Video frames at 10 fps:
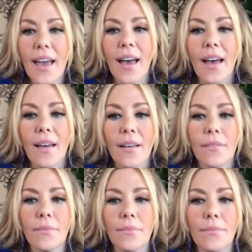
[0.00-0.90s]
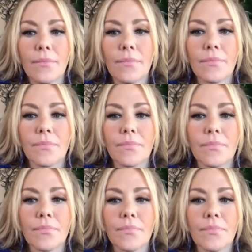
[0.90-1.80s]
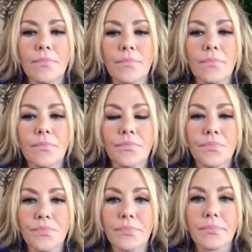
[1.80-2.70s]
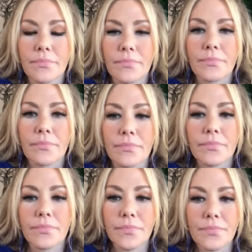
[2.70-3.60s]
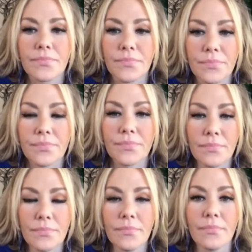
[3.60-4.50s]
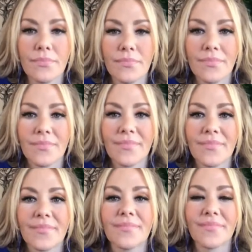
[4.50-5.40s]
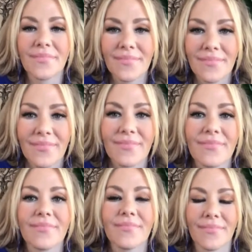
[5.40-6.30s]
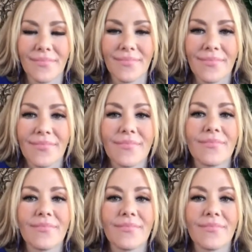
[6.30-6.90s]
(not speaking)